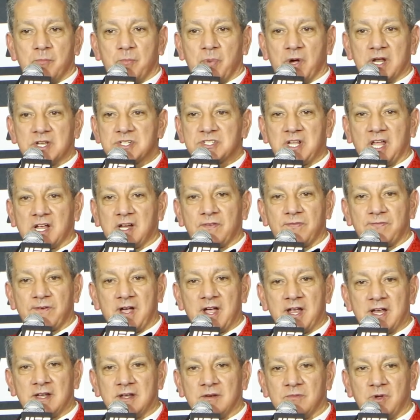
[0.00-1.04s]
But it's like a
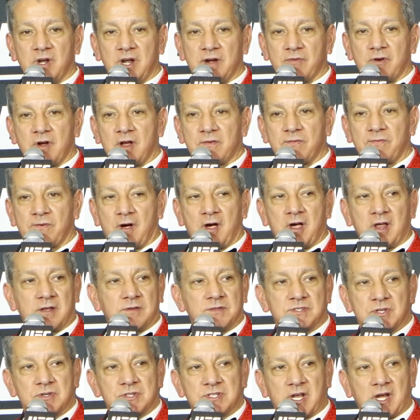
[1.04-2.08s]
fight. Whenever I
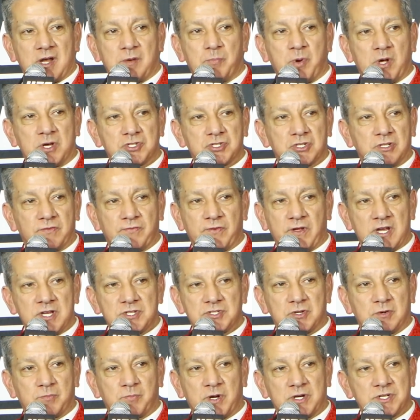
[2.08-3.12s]
fought, as soon as I got punched in the
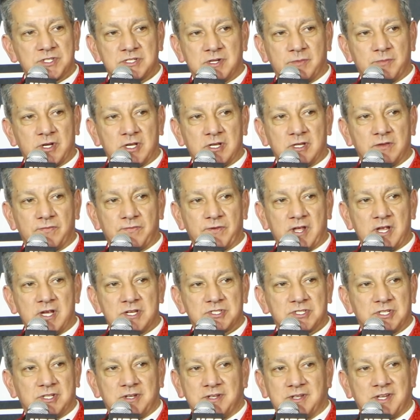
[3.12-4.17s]
face or punched somebody in the
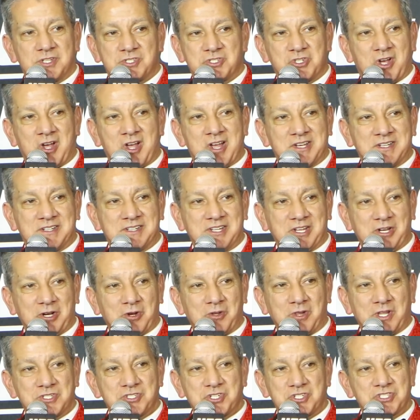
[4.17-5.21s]
face, and it's on. You
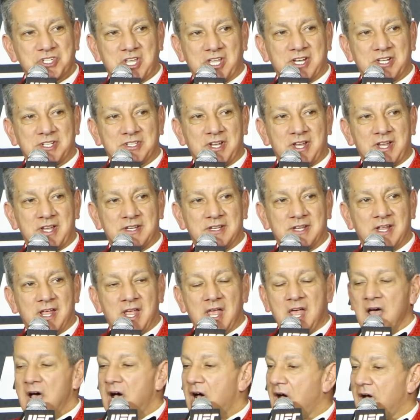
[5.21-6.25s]
know, let's just get it done.
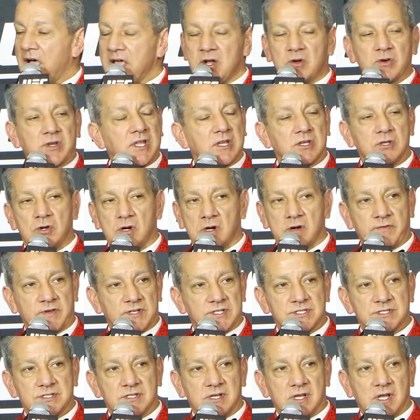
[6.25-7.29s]
I don't get
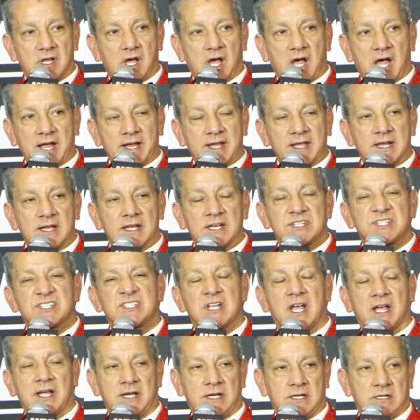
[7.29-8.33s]
nervous. I get
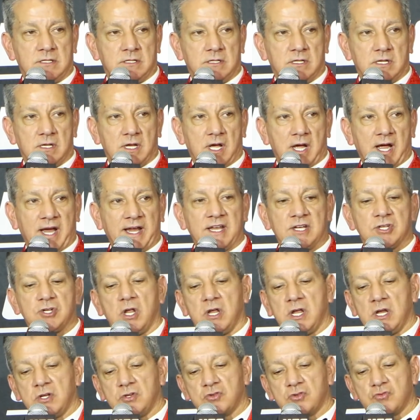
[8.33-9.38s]
excited. I
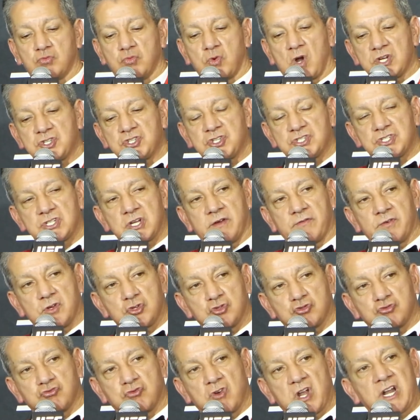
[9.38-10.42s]
get rushes of
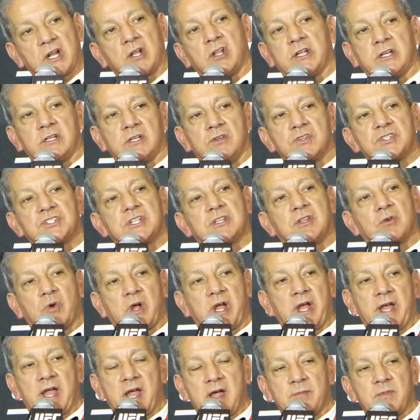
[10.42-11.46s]
adrenaline. You see the
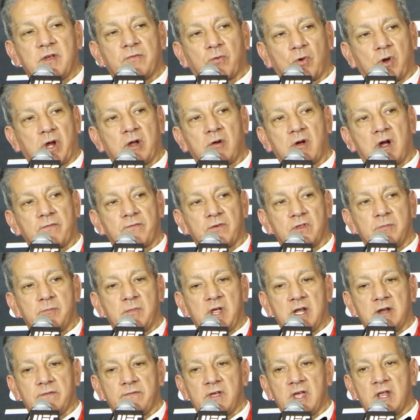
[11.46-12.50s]
way I am before I go out for the
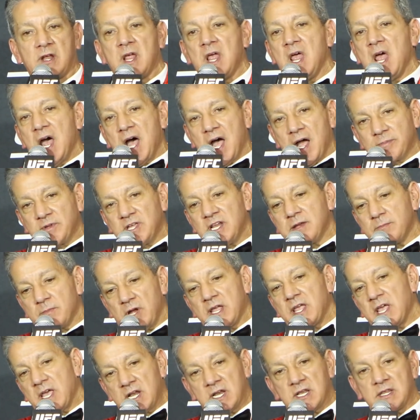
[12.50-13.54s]
main event. I'm getting
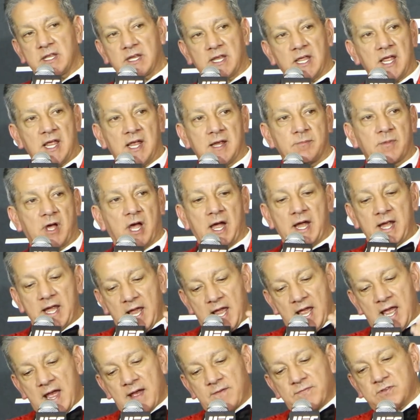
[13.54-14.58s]
my head in the game. I
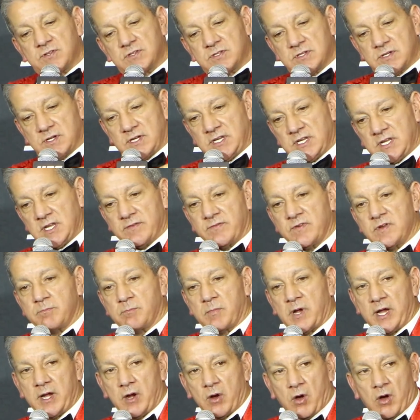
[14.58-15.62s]
have to give it
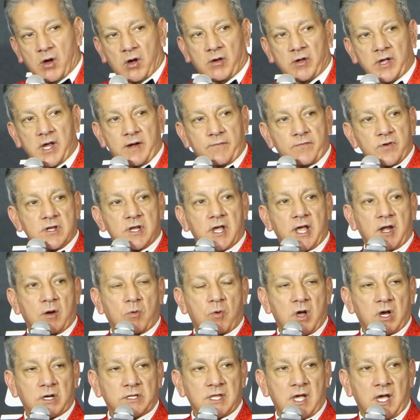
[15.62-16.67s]
my all. Every night I
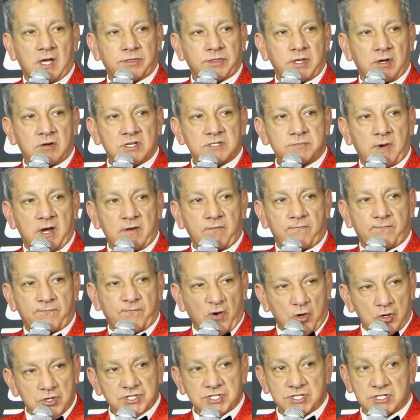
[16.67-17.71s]
walked out there is my
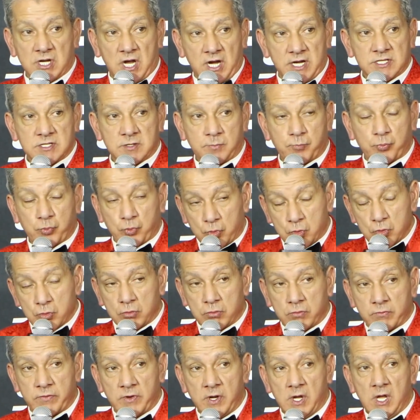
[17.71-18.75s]
first night to
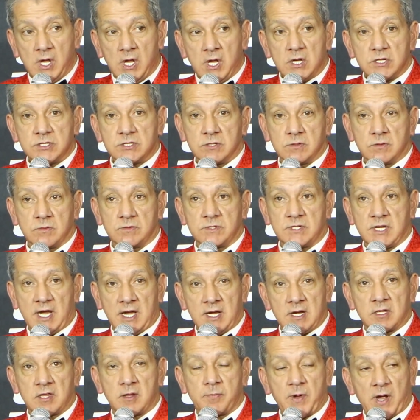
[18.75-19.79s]
prove to
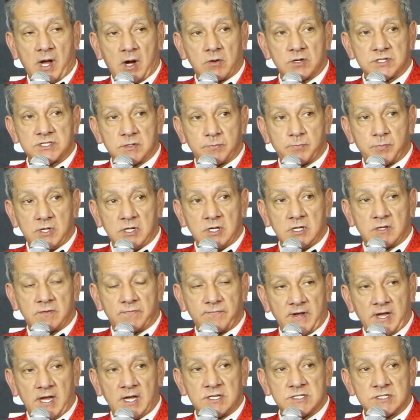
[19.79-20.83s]
Dana, the powers that be, the
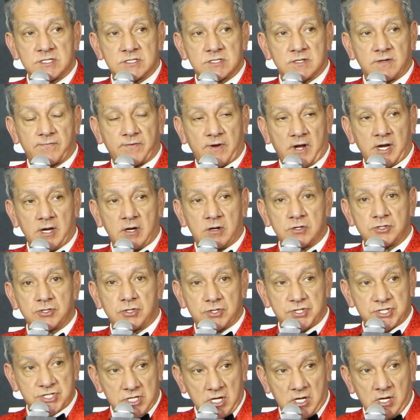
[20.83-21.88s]
fans, the fighters,
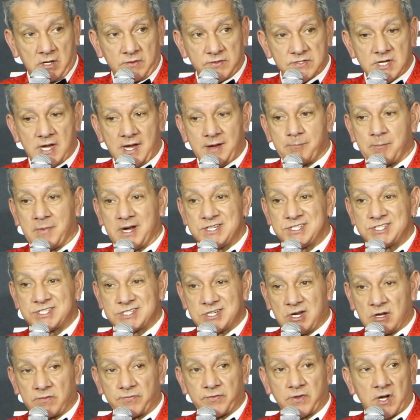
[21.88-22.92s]
yourselves, and
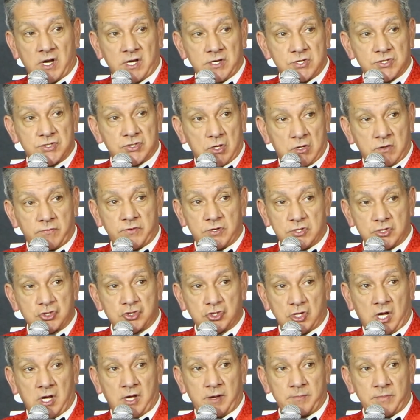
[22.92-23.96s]
myself that I deserve this
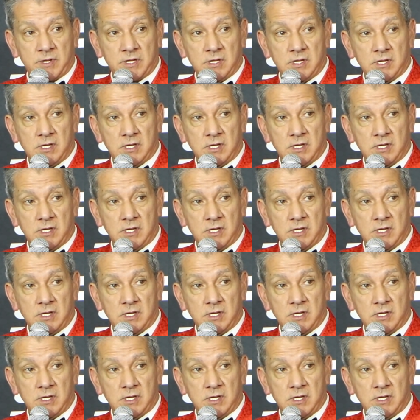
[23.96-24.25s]
job.